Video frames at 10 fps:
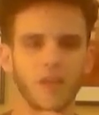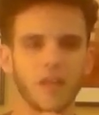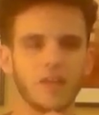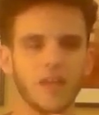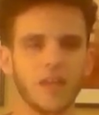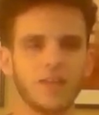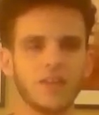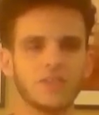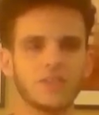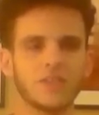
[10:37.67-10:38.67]
In
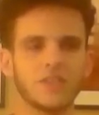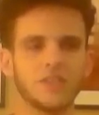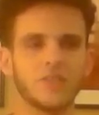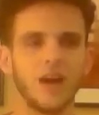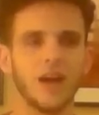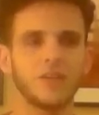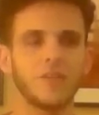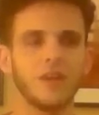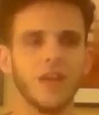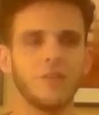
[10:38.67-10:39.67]

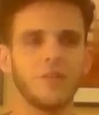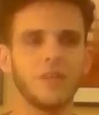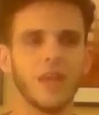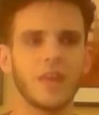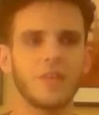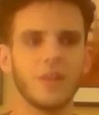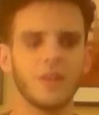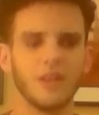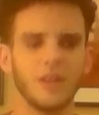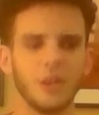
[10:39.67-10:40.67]
1865, it became
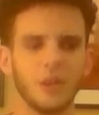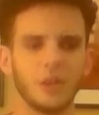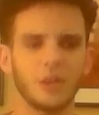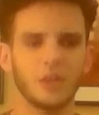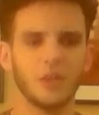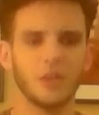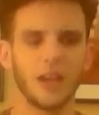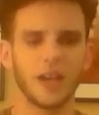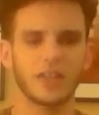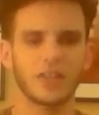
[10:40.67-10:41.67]
illegal to
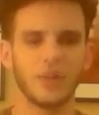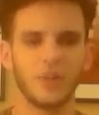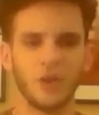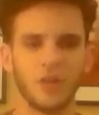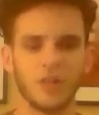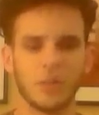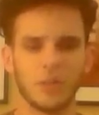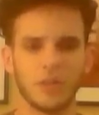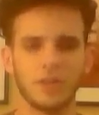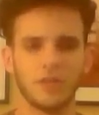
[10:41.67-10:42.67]
deny someone the
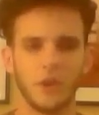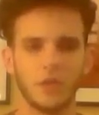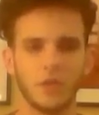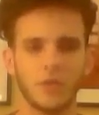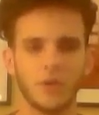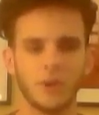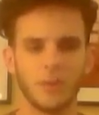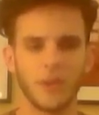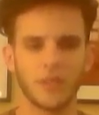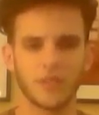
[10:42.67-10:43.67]
ability to vote on
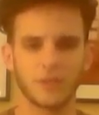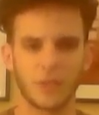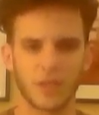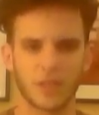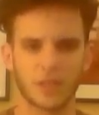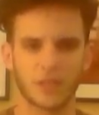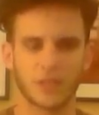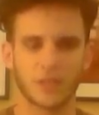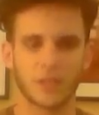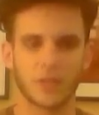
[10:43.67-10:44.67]
the basis of race.
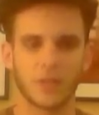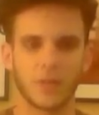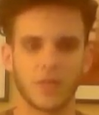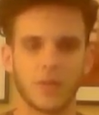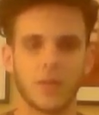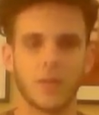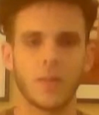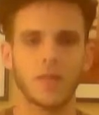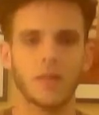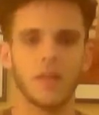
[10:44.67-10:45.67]

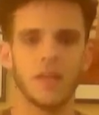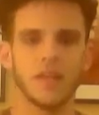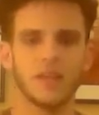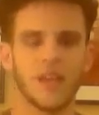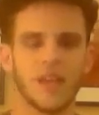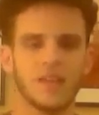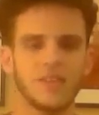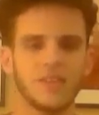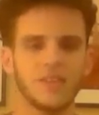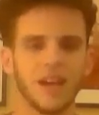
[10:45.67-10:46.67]
In
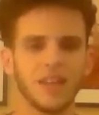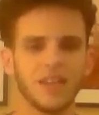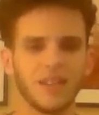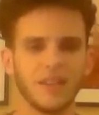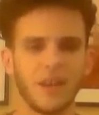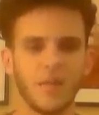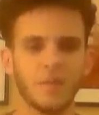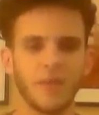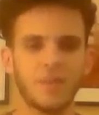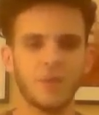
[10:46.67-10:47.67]
1890,
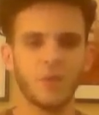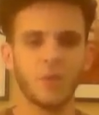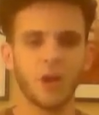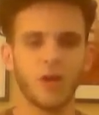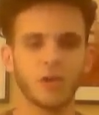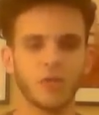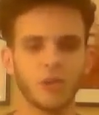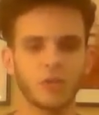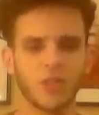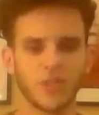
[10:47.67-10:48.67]
people were
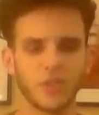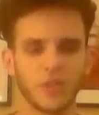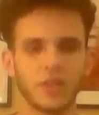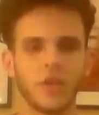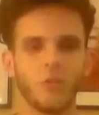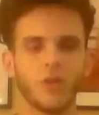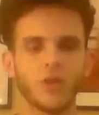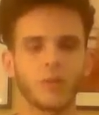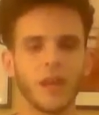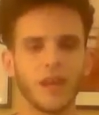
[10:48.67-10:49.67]
arguing specifically we
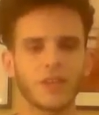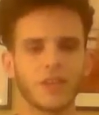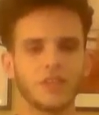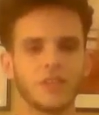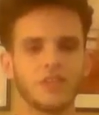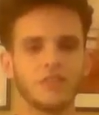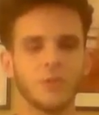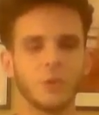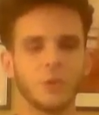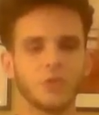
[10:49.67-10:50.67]
are passing these
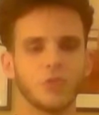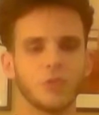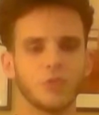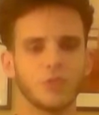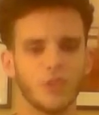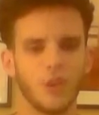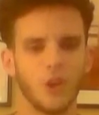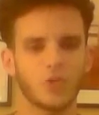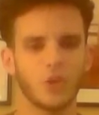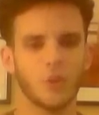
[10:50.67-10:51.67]
voter literacy
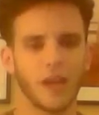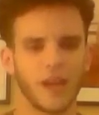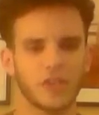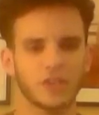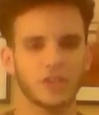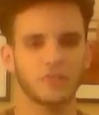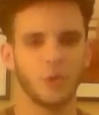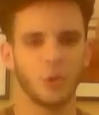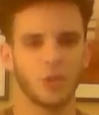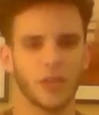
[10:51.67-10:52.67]
laws, we are passing these
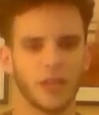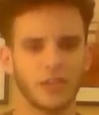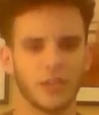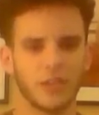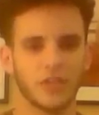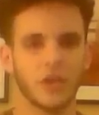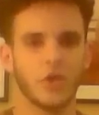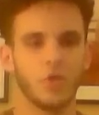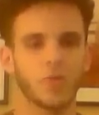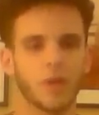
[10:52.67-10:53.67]
poll taxes,
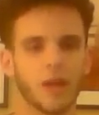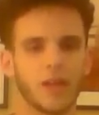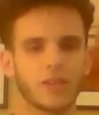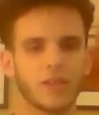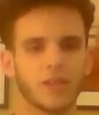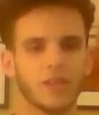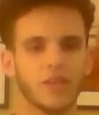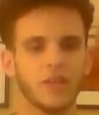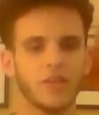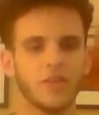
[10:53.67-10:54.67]
we are passing
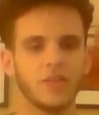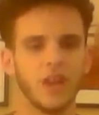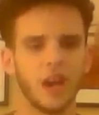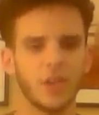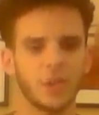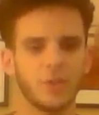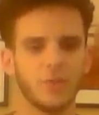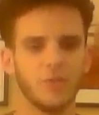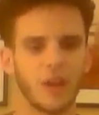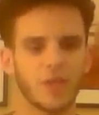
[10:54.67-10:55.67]
these other
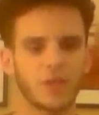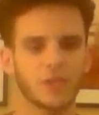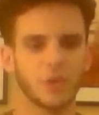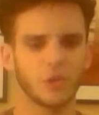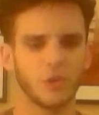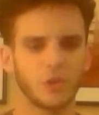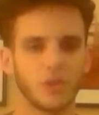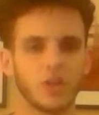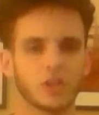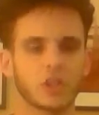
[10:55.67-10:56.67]
various hurdles
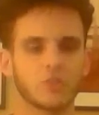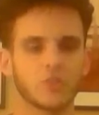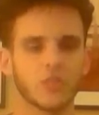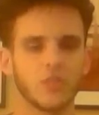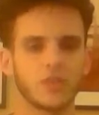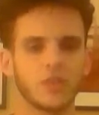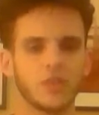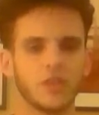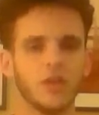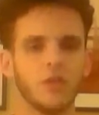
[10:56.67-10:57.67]

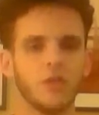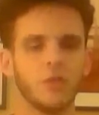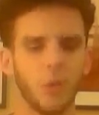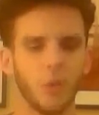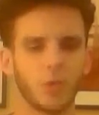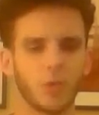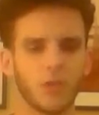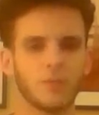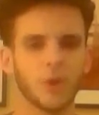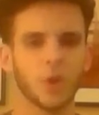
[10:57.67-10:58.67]
specifically for
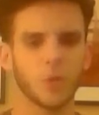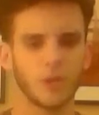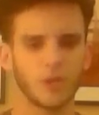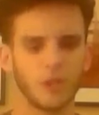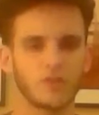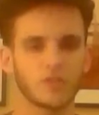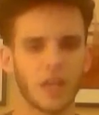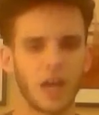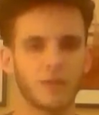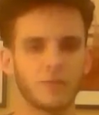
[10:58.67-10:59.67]
the purpose of
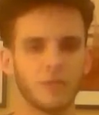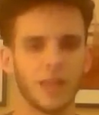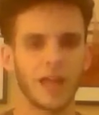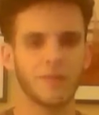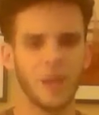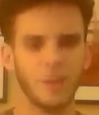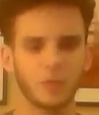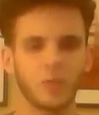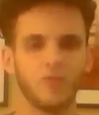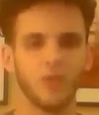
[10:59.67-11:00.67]
stopping black
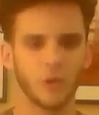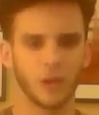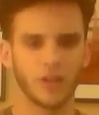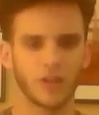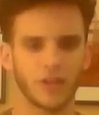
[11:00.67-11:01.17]
people from voting.